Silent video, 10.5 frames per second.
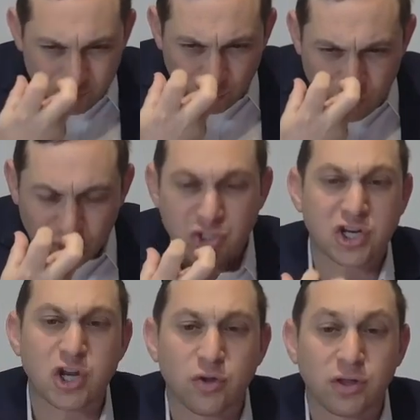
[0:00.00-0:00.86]
real
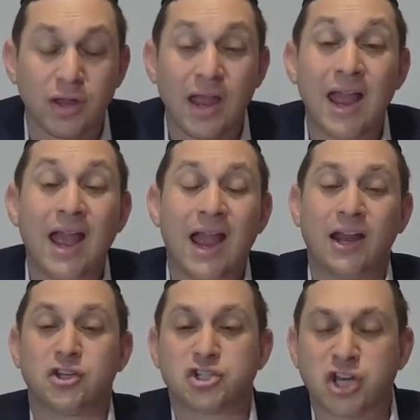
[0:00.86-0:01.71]
shino,
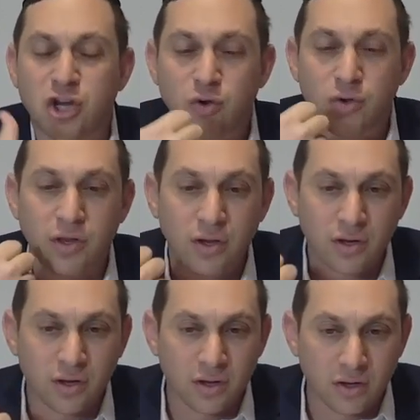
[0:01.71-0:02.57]
And Shinui,
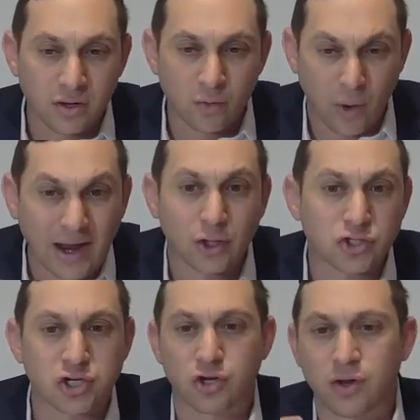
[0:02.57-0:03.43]
uh, regular
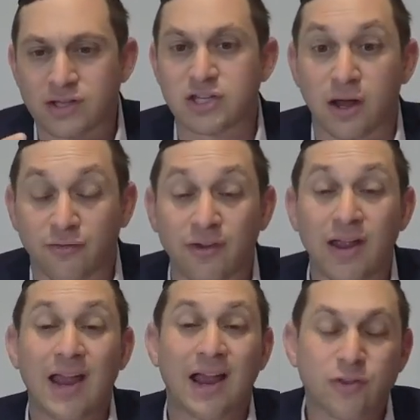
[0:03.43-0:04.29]
Shinui is enough.
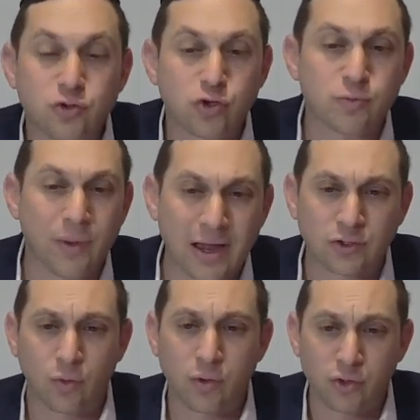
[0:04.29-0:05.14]
And this goes
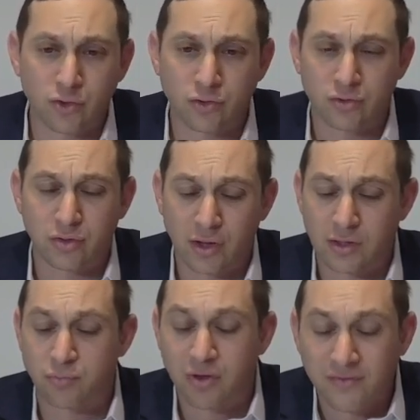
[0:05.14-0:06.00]
back to what we learned
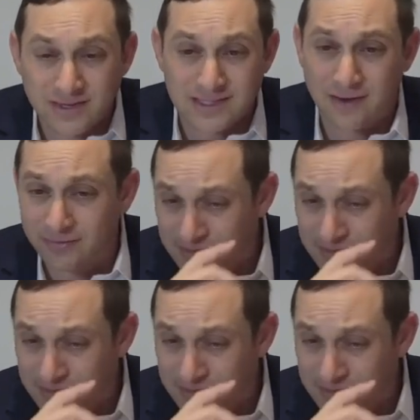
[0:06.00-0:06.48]
in the previous daf,